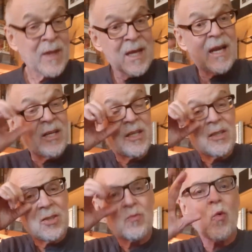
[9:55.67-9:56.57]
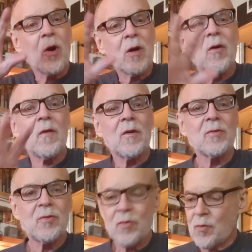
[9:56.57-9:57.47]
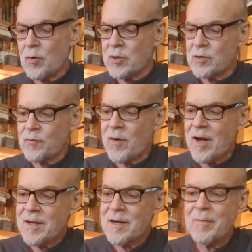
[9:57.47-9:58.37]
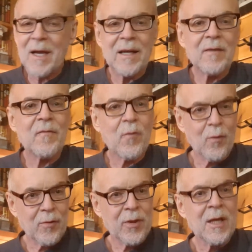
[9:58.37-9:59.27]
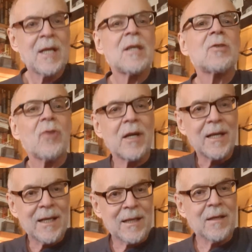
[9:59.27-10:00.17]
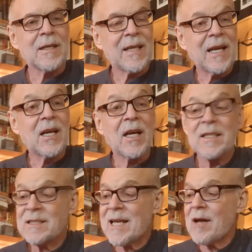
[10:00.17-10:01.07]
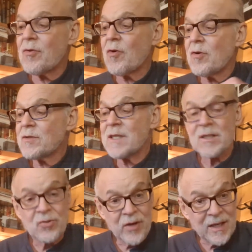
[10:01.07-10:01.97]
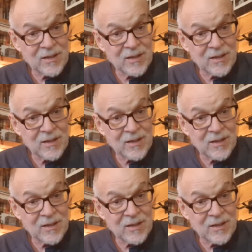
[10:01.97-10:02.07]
And you can just work on those two chords, just rocking back and forth. Try and get a nice sound on all 6 strings.